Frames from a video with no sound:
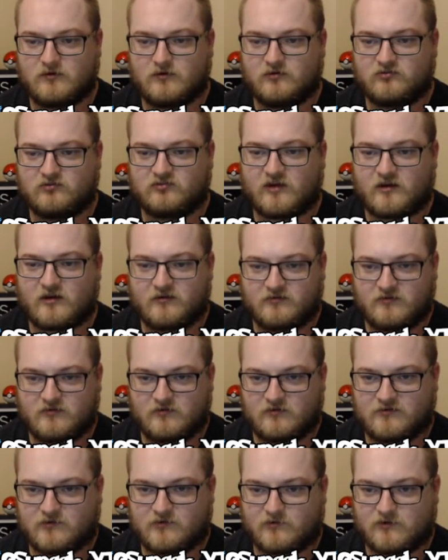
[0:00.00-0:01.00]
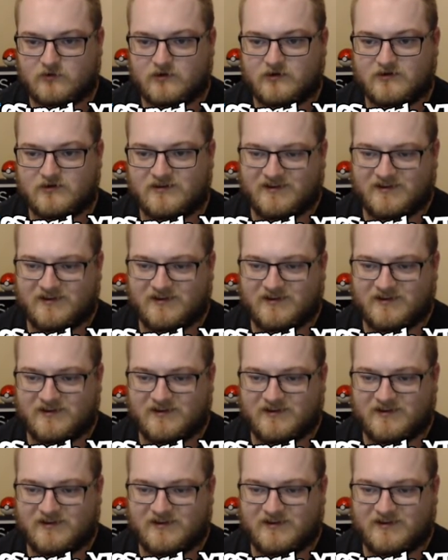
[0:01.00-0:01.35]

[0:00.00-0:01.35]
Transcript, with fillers: Shoutouts to the Soul Link.